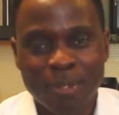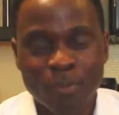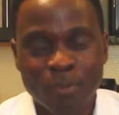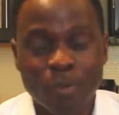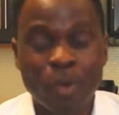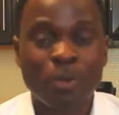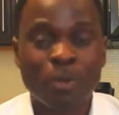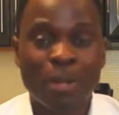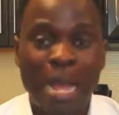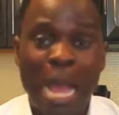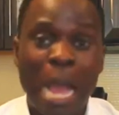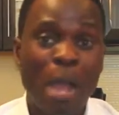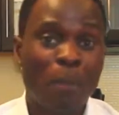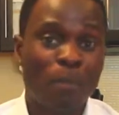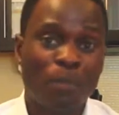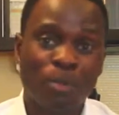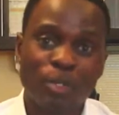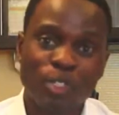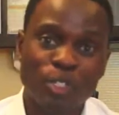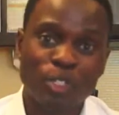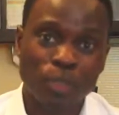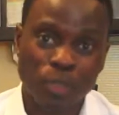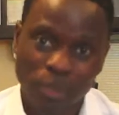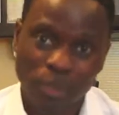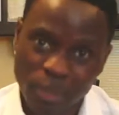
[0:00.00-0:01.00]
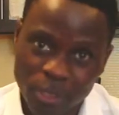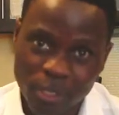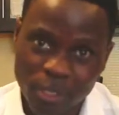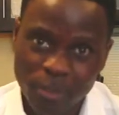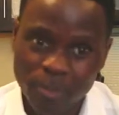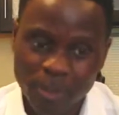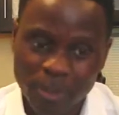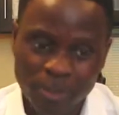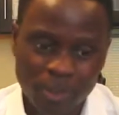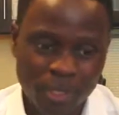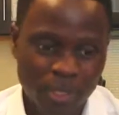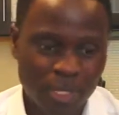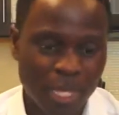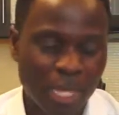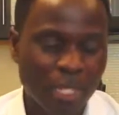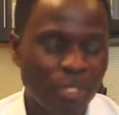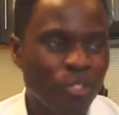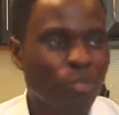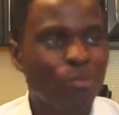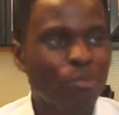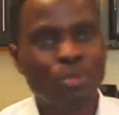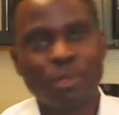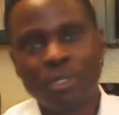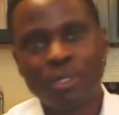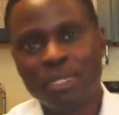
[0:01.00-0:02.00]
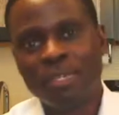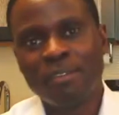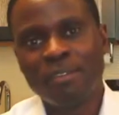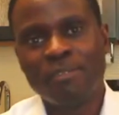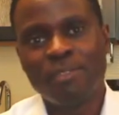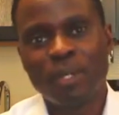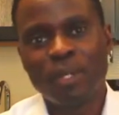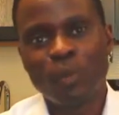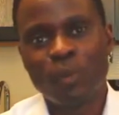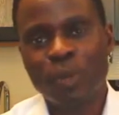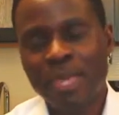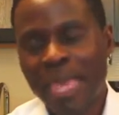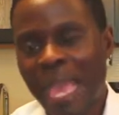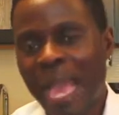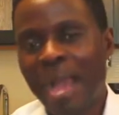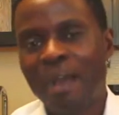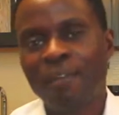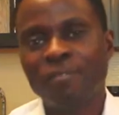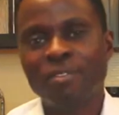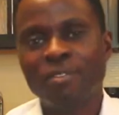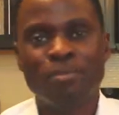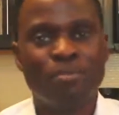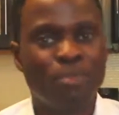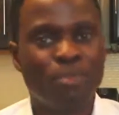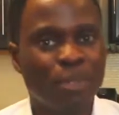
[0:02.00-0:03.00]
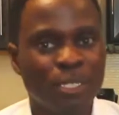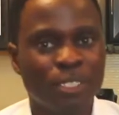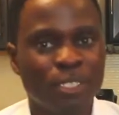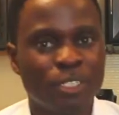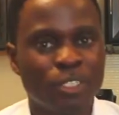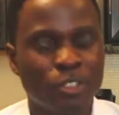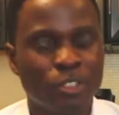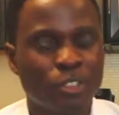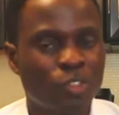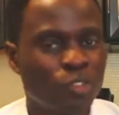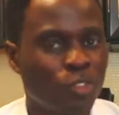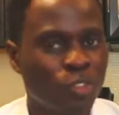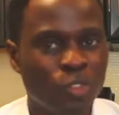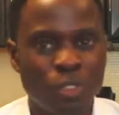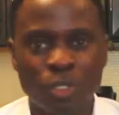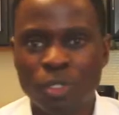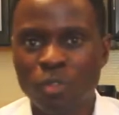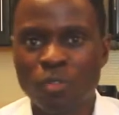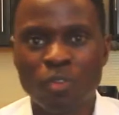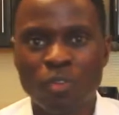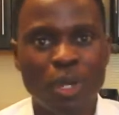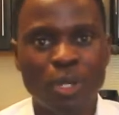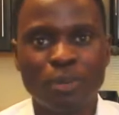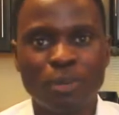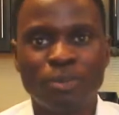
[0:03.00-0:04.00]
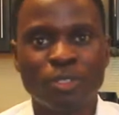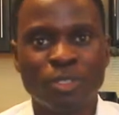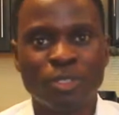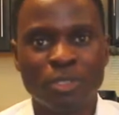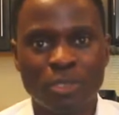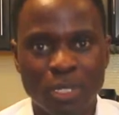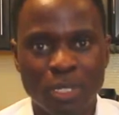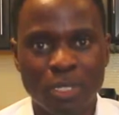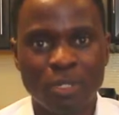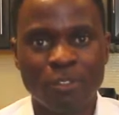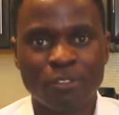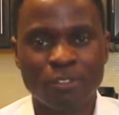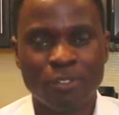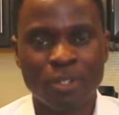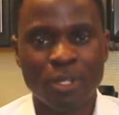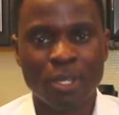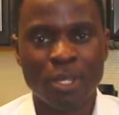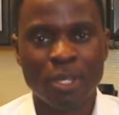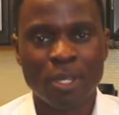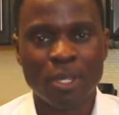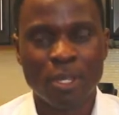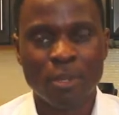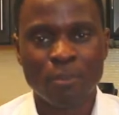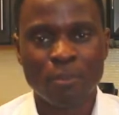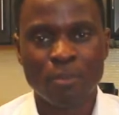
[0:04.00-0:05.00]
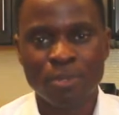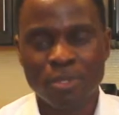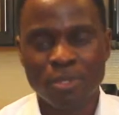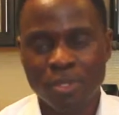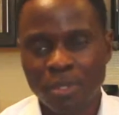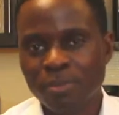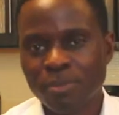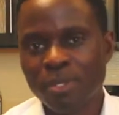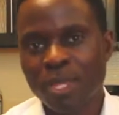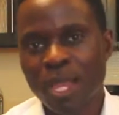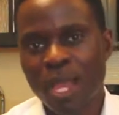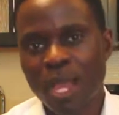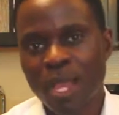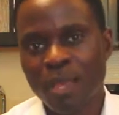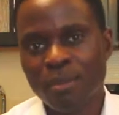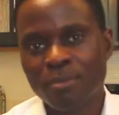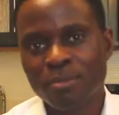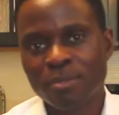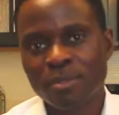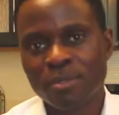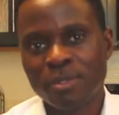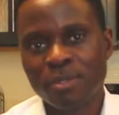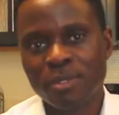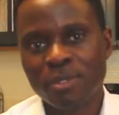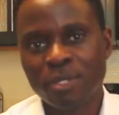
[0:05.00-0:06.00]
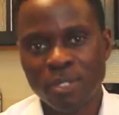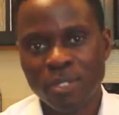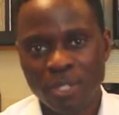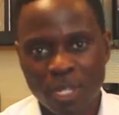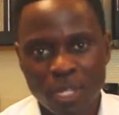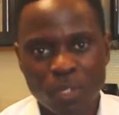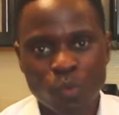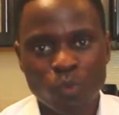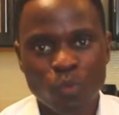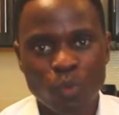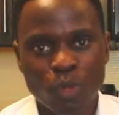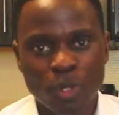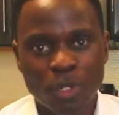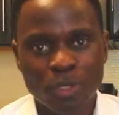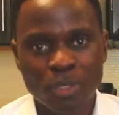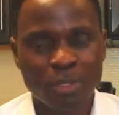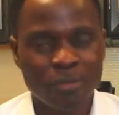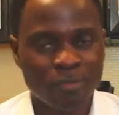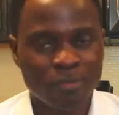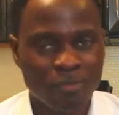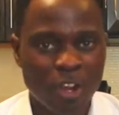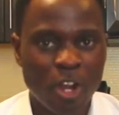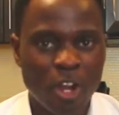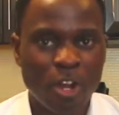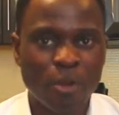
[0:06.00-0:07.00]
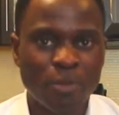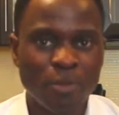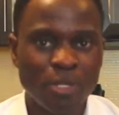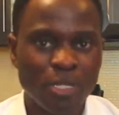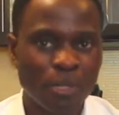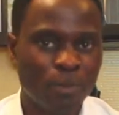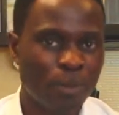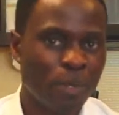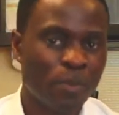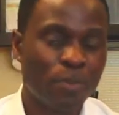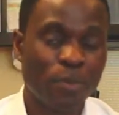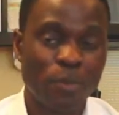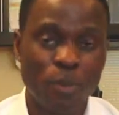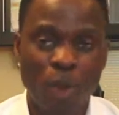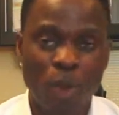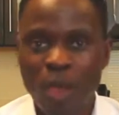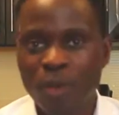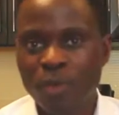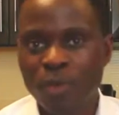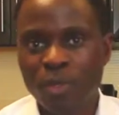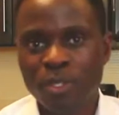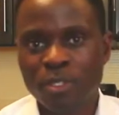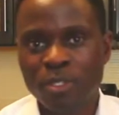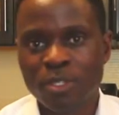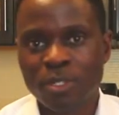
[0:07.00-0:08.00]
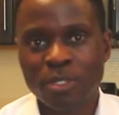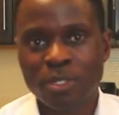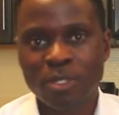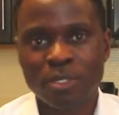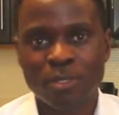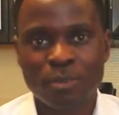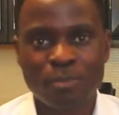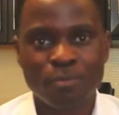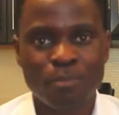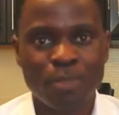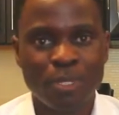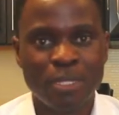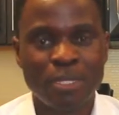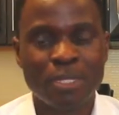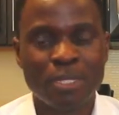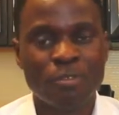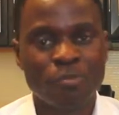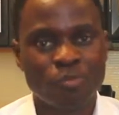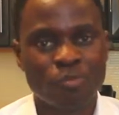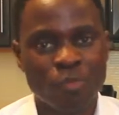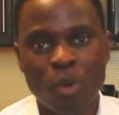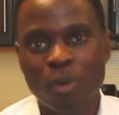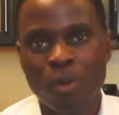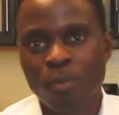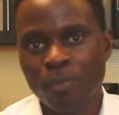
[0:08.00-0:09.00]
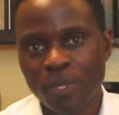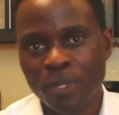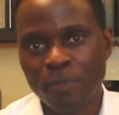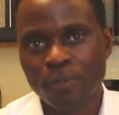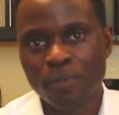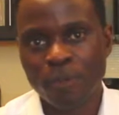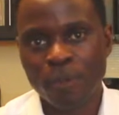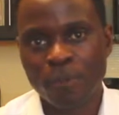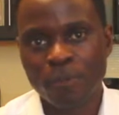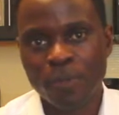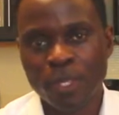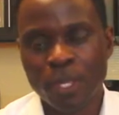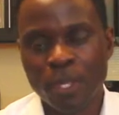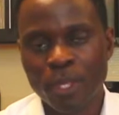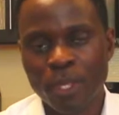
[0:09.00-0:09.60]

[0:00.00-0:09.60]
Well, I'll push you a little bit because I do believe that we have the ability to do incredible stuff, but sometimes the network, the environment, the people around us could be the wrong people.